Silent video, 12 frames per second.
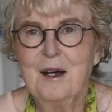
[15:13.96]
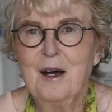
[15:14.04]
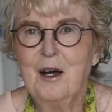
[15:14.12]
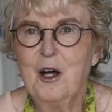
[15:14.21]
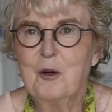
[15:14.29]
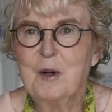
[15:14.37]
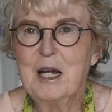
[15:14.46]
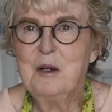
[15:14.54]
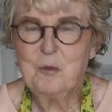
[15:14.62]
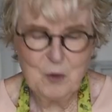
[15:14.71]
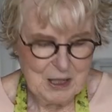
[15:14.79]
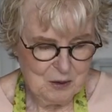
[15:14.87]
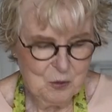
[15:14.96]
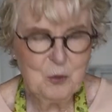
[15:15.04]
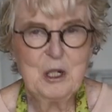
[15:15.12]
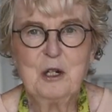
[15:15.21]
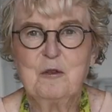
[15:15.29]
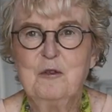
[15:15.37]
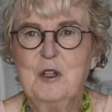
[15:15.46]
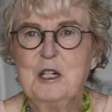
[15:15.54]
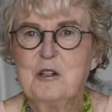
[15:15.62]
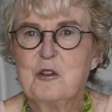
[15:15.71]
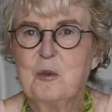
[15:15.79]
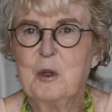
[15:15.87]
All right, well, we're
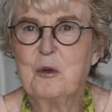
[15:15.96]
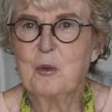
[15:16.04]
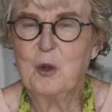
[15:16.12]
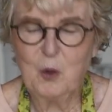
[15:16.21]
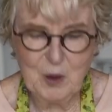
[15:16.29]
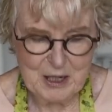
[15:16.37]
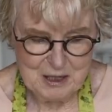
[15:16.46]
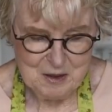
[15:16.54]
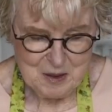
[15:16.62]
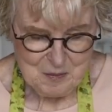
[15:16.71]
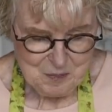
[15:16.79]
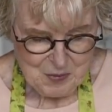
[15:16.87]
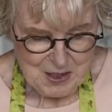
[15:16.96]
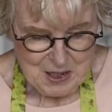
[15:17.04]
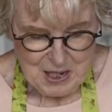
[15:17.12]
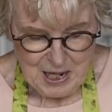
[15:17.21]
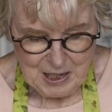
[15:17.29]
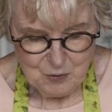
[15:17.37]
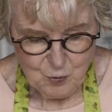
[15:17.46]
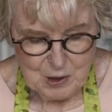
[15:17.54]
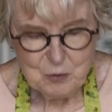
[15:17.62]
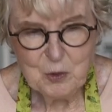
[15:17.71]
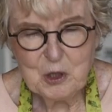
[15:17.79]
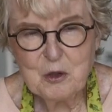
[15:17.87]
finished with rolling. And
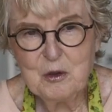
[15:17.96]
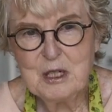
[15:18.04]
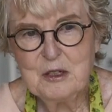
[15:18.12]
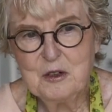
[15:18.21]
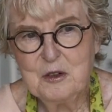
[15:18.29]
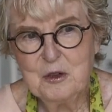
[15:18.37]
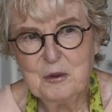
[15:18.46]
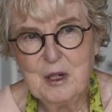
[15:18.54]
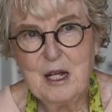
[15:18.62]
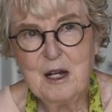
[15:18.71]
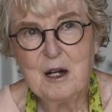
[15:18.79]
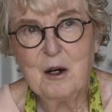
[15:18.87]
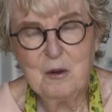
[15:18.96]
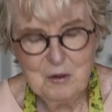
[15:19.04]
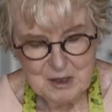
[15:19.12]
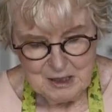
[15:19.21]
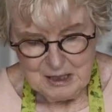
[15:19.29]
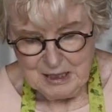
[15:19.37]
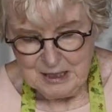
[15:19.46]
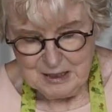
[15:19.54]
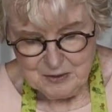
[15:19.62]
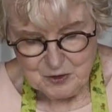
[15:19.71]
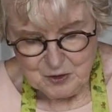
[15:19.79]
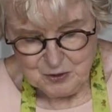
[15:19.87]
what we're going to do now
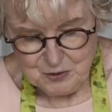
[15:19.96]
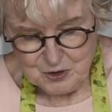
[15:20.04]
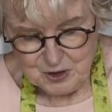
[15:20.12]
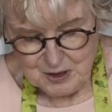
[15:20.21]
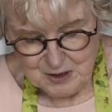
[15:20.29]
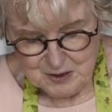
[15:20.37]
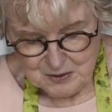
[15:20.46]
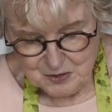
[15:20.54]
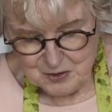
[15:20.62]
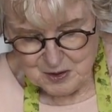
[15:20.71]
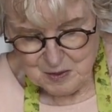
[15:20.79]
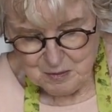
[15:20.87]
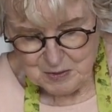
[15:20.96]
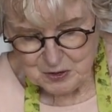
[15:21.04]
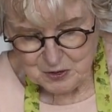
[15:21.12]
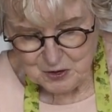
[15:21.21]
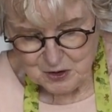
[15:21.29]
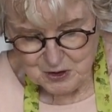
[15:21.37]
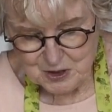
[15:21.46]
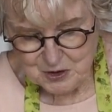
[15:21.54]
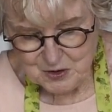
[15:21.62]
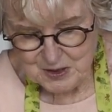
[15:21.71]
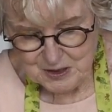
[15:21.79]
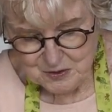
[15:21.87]
is to just
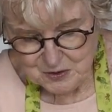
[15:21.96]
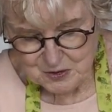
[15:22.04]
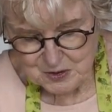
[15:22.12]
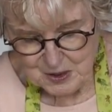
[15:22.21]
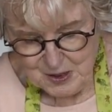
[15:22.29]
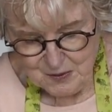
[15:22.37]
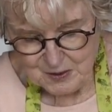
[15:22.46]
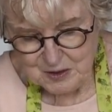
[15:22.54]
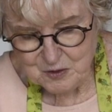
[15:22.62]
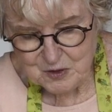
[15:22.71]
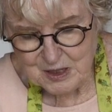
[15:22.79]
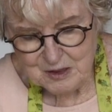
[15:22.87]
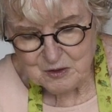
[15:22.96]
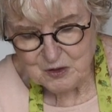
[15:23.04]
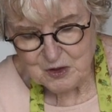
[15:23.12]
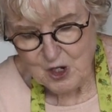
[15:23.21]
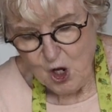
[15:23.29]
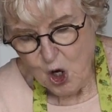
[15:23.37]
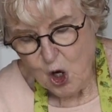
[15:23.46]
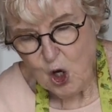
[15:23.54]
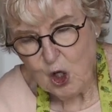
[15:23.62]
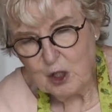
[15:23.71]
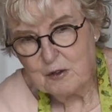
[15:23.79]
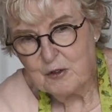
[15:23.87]
massage this. This is
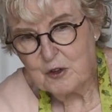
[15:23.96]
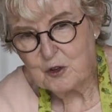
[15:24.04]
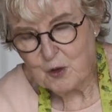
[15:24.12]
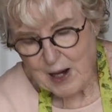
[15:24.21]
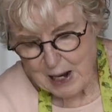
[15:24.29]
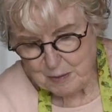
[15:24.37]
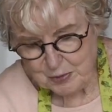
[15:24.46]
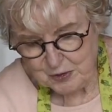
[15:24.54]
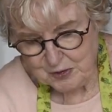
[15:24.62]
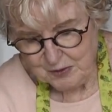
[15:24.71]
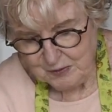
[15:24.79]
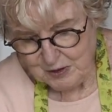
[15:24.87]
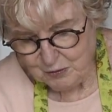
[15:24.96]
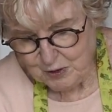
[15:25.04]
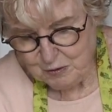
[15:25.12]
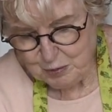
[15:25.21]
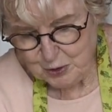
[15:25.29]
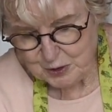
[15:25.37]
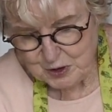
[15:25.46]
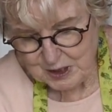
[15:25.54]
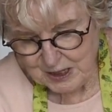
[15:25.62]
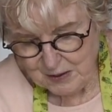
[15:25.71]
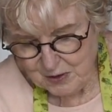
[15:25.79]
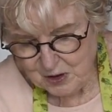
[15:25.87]
all of the scraps that we've put
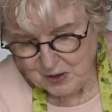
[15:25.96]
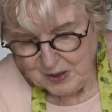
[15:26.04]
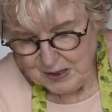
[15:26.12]
together.